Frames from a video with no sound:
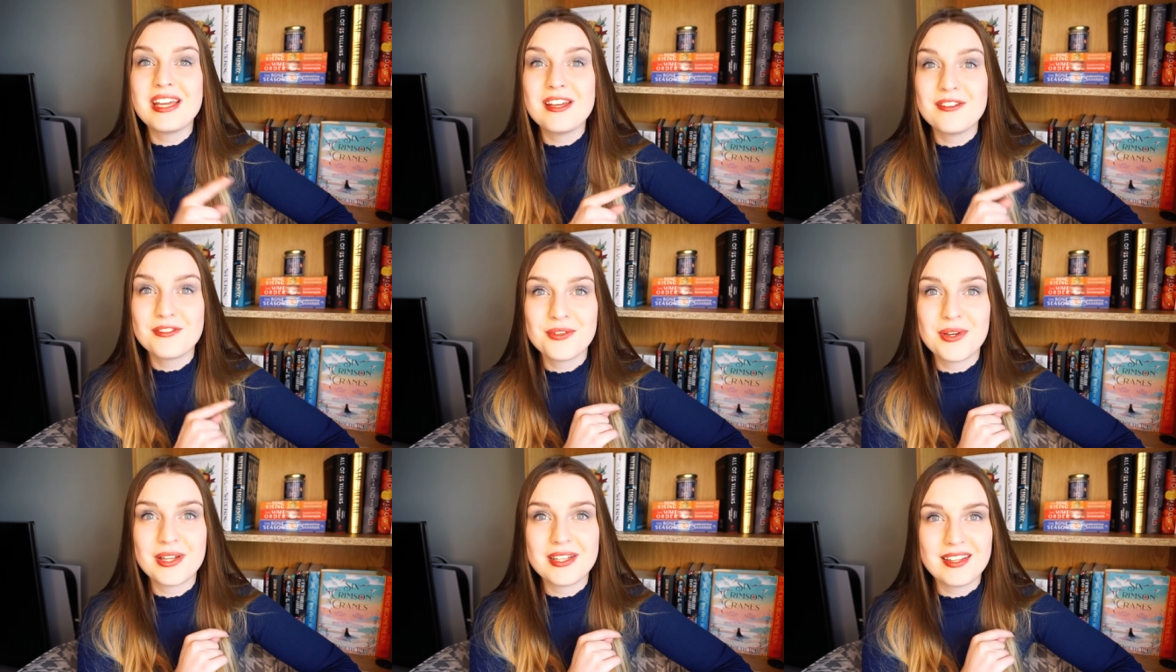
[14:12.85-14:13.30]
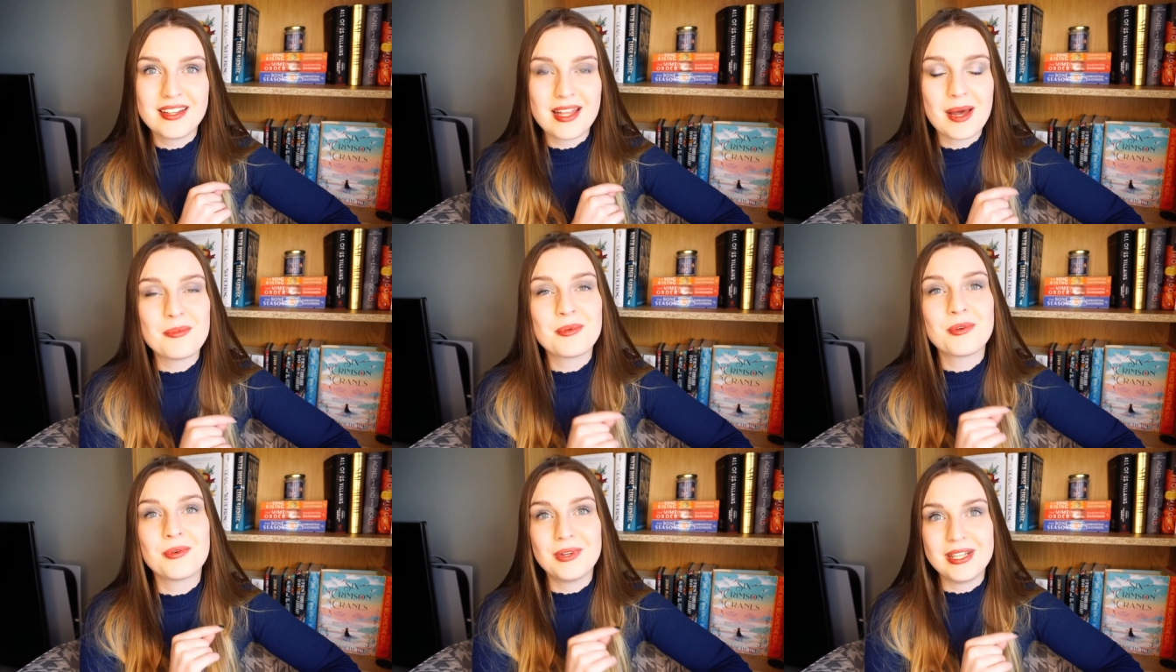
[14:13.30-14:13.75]
If you ended
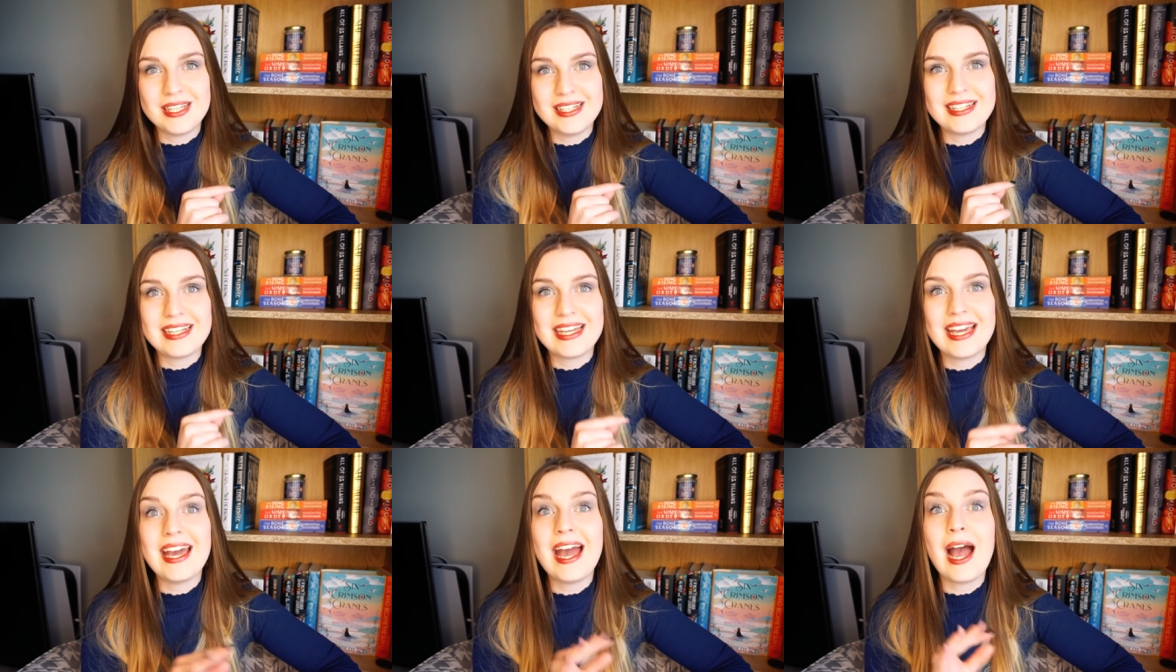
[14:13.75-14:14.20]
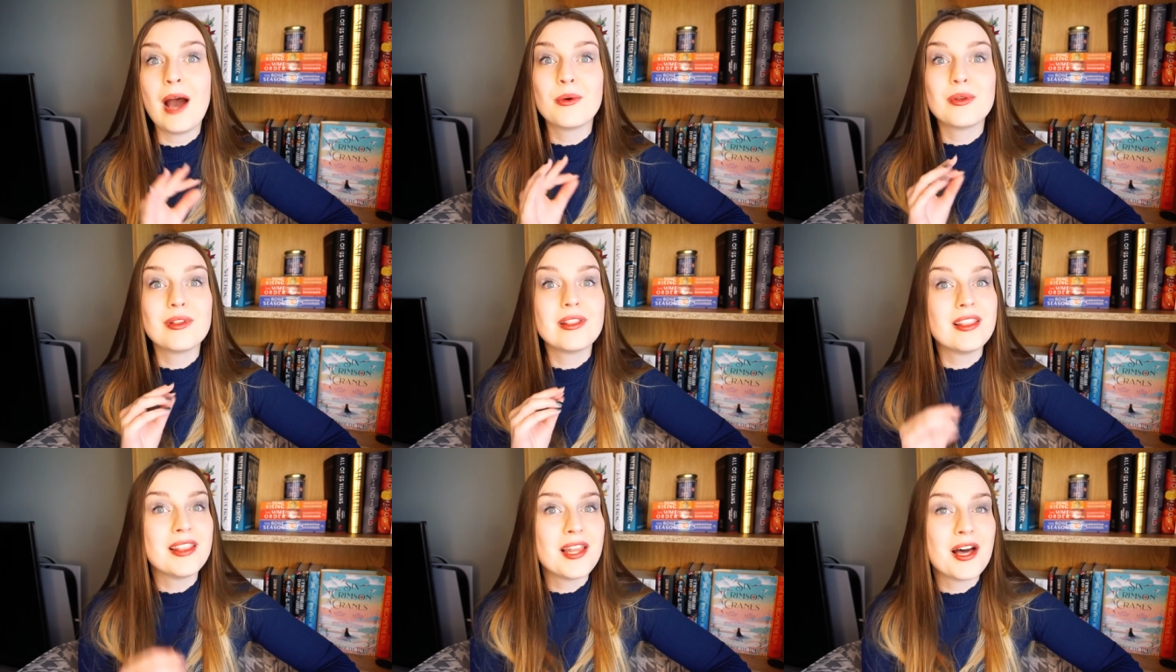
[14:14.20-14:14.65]
up reading it, I
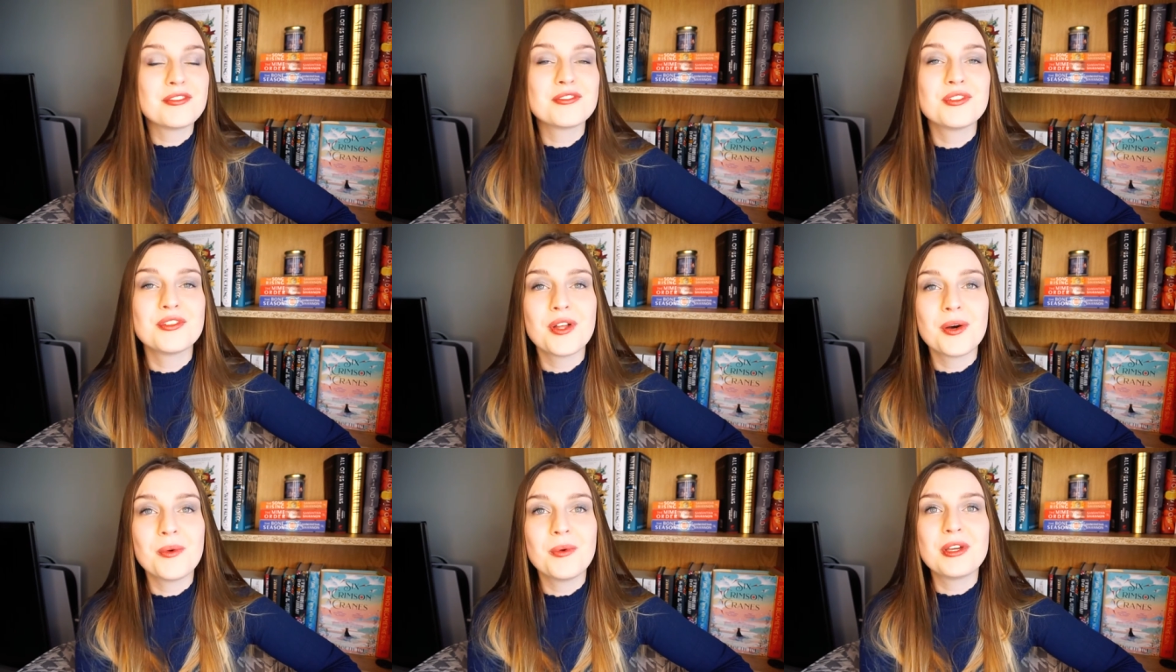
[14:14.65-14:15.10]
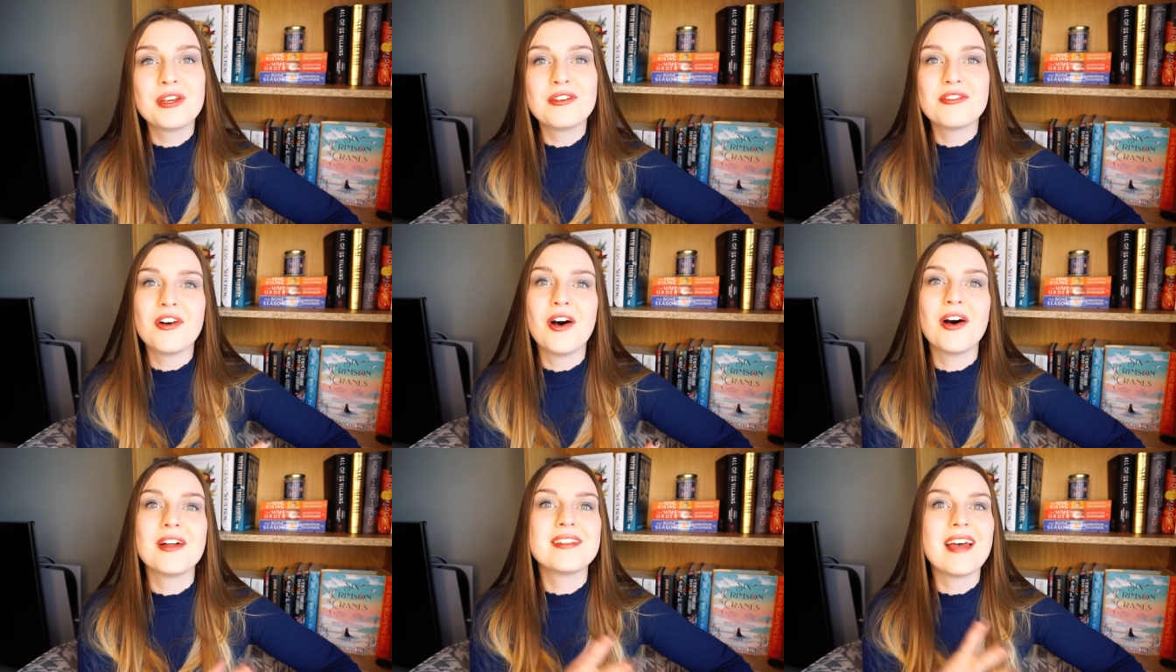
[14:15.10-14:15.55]
would love to know what you
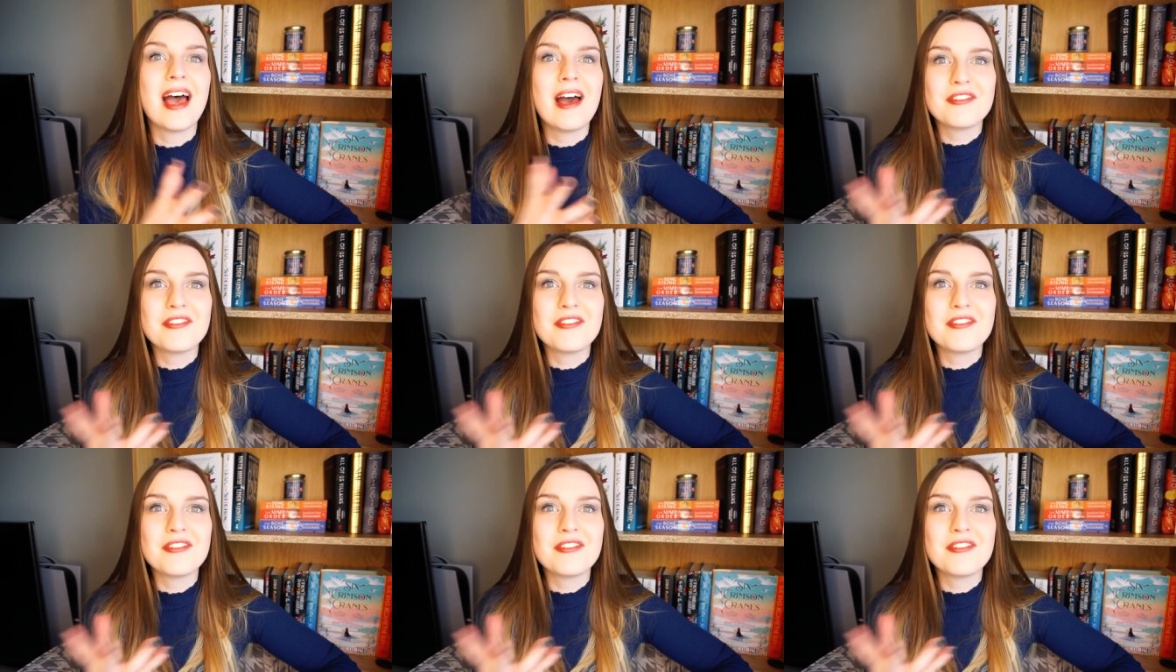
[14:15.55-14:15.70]
thought.